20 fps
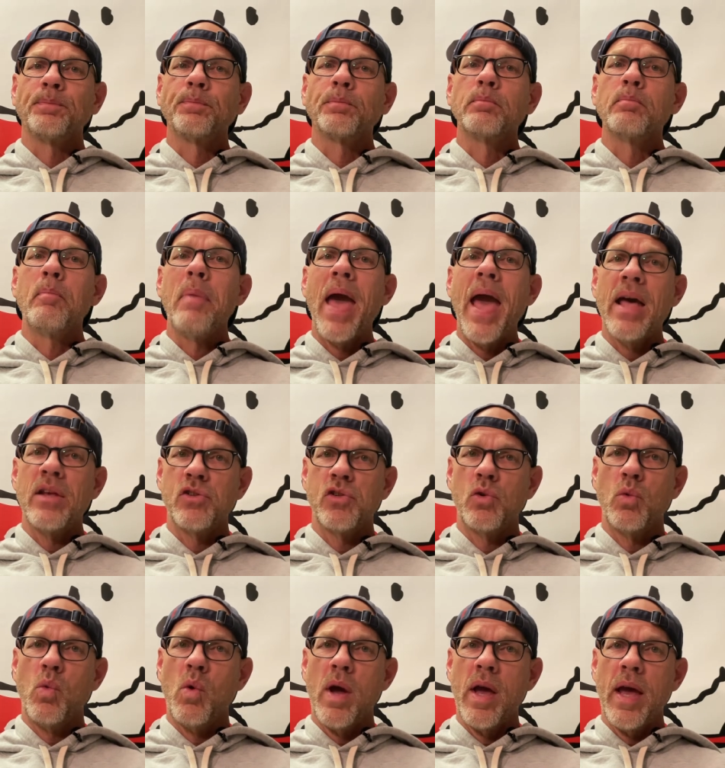passed
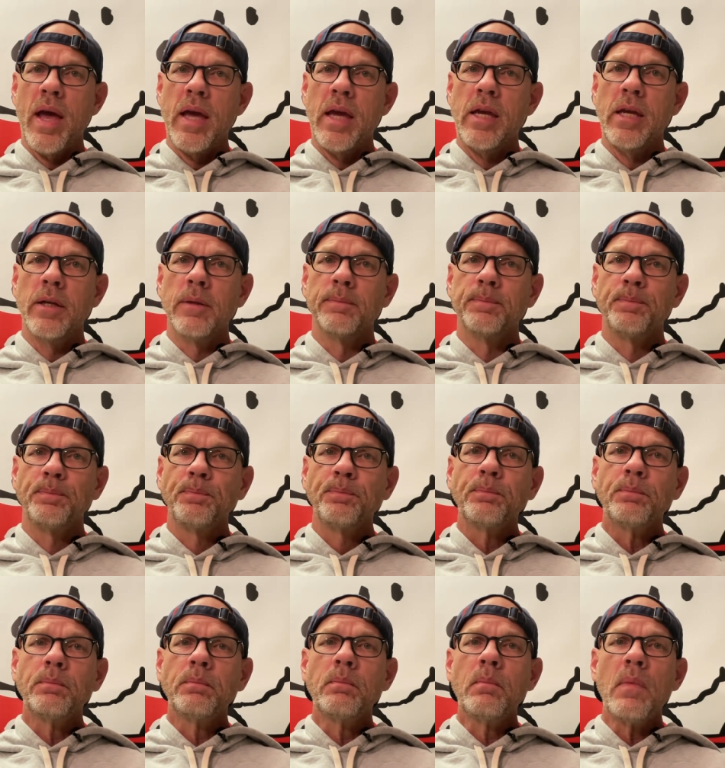away
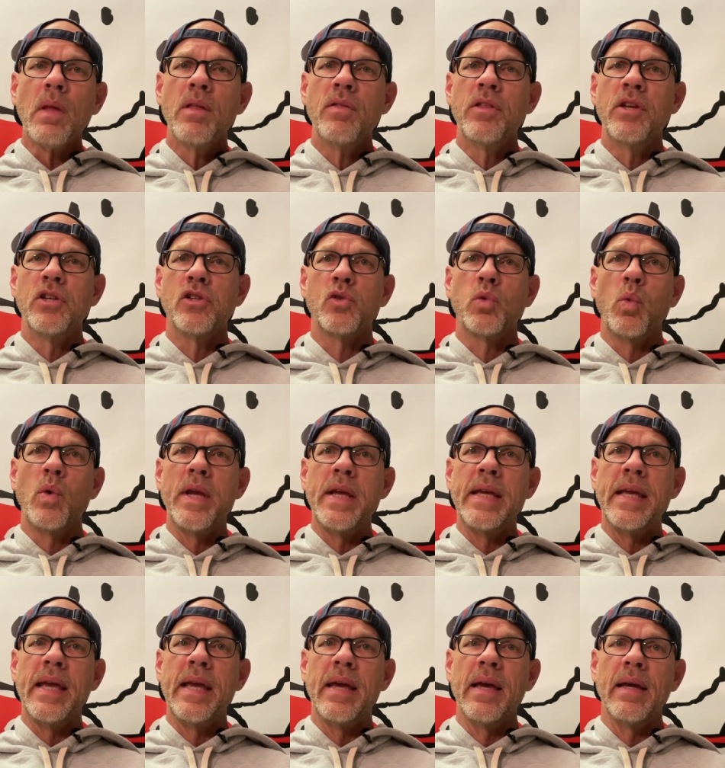this
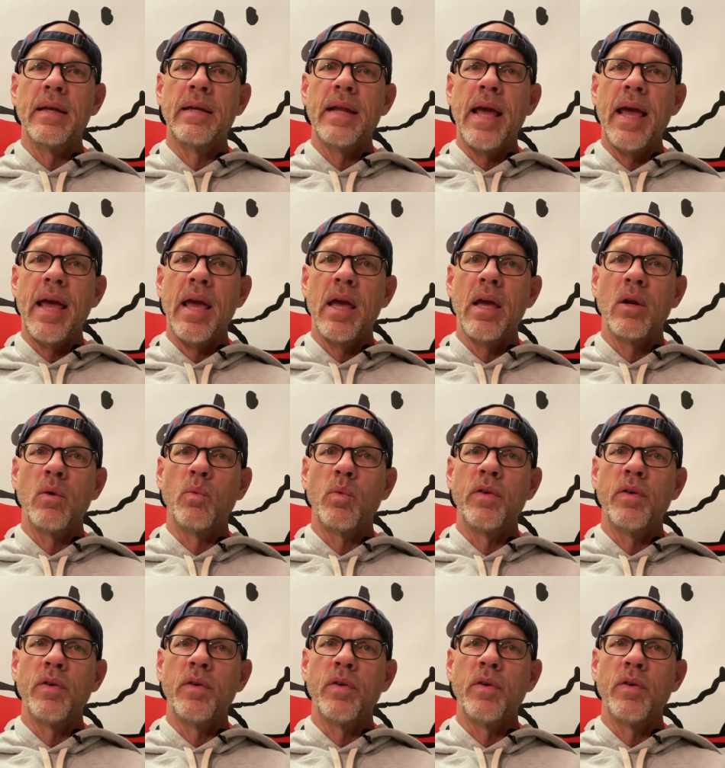weekend and